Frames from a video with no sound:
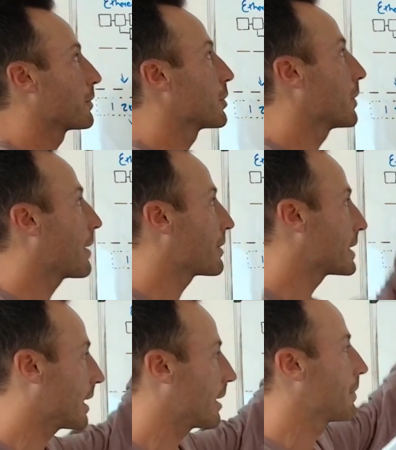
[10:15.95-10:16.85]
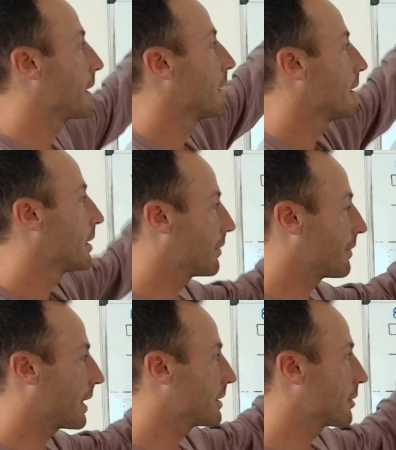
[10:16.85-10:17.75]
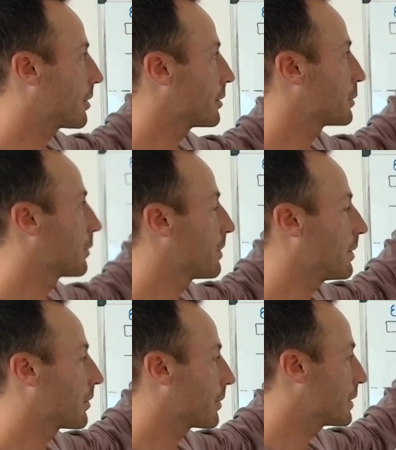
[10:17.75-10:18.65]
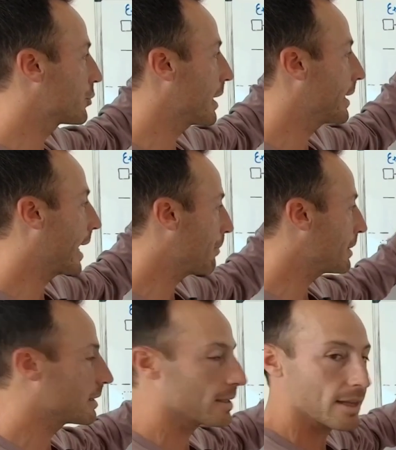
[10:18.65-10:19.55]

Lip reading: So every time a valid zero knowledge proof, maybe from this chain happens,